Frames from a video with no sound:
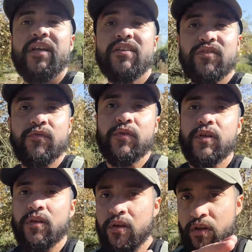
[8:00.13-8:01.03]
is a
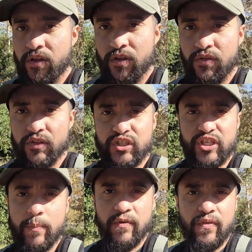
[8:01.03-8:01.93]
V, the
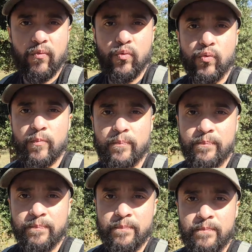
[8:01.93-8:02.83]
shape of the womb.
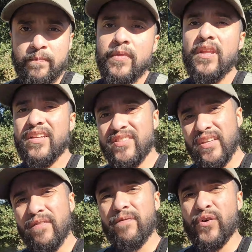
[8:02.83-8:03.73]
It's
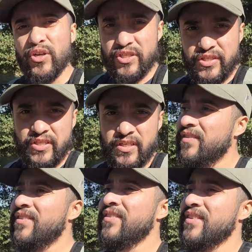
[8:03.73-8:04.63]
inverse.
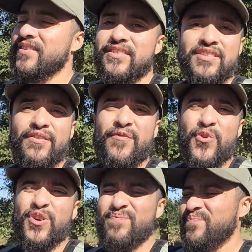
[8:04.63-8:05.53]
This has existed
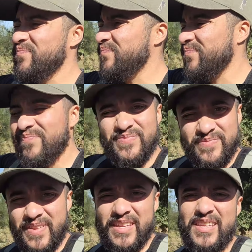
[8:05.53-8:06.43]
for
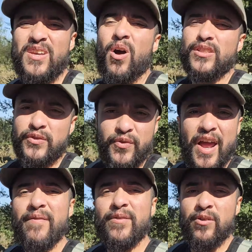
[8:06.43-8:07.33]
eons,
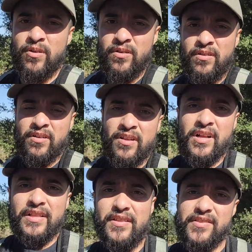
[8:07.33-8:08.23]
forever.
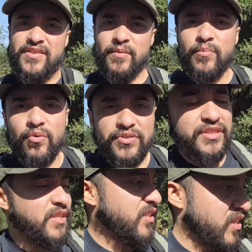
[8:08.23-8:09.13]
These symbols,
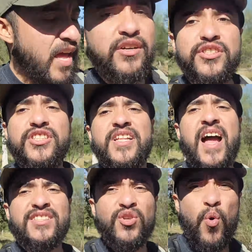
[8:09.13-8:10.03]
this energy that
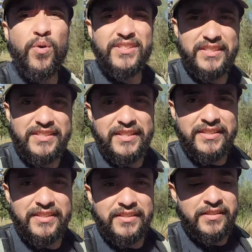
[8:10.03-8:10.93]
has always
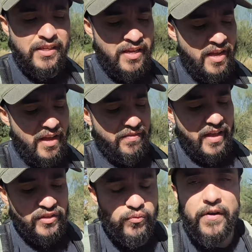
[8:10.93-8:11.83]
existed. And
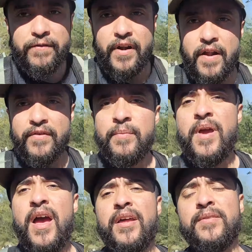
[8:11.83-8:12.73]
that's why for every
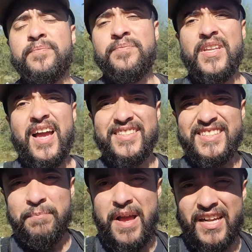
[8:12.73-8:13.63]
man that
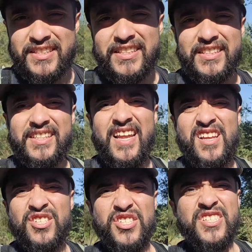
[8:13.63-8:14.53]
has masculine
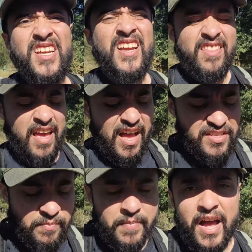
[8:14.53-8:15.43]
energy, that
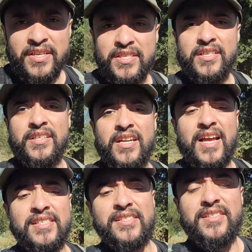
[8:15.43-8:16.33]
has a masculine
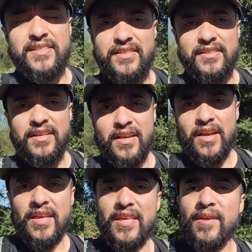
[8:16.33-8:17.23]
essence,
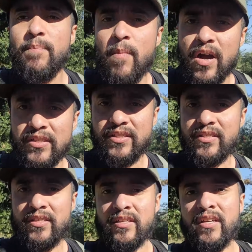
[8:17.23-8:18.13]
he
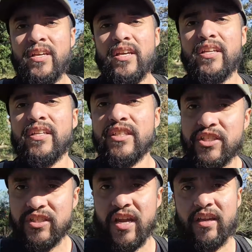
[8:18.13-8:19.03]
must
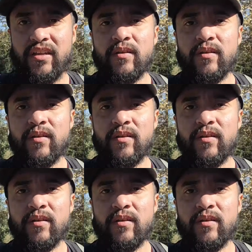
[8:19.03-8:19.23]
initiate